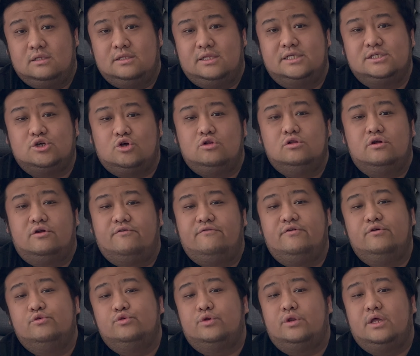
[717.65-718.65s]
That's all the
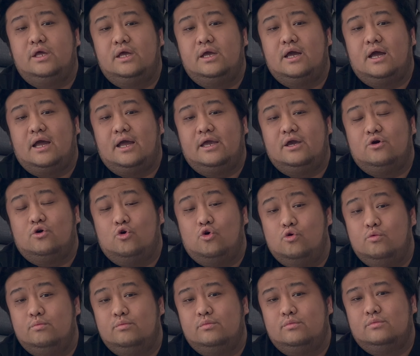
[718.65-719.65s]
review today. I
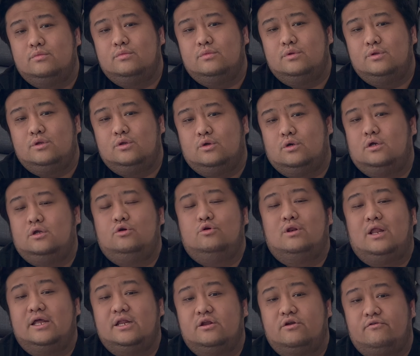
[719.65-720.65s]
hope you
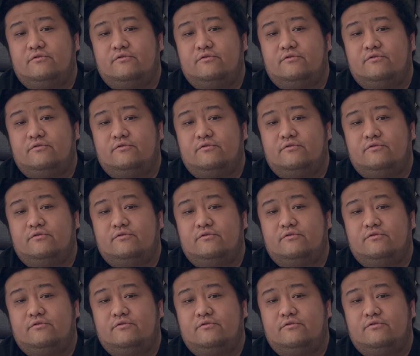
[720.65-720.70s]
like the